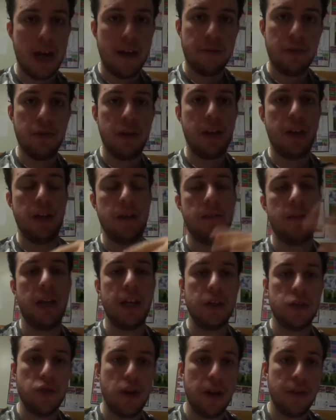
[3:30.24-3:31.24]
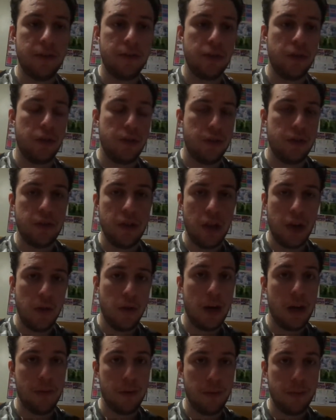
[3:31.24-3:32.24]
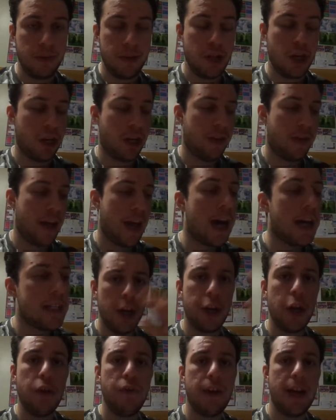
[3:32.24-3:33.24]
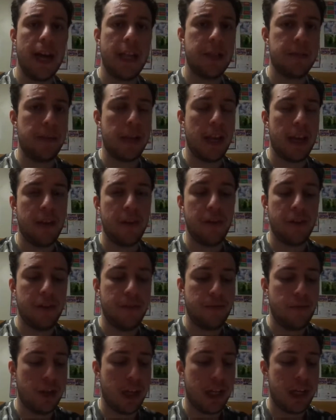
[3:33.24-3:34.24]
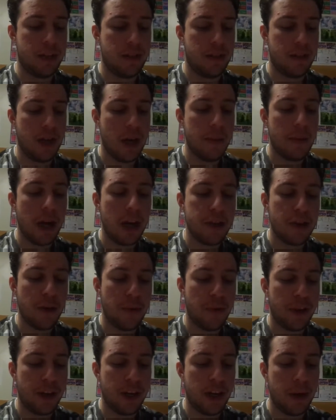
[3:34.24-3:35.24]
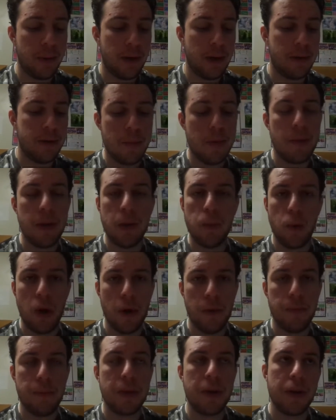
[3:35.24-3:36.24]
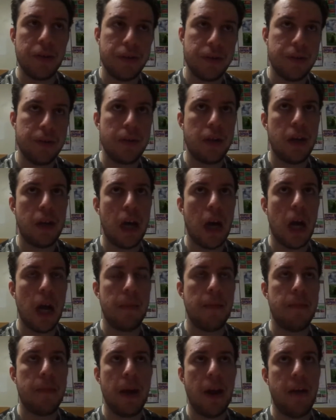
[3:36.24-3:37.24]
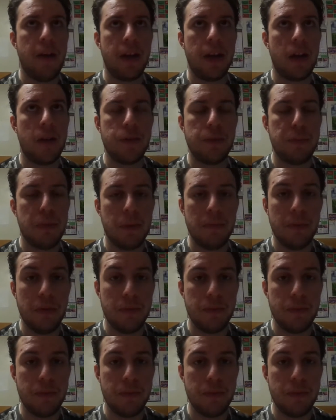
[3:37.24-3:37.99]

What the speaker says: haven't got any like trousers on, so I wouldn't be showing you that. I know Rianne's planning on drinking tonight, but I don't think I will. I probably won't because I'm apparently going to Pom Pom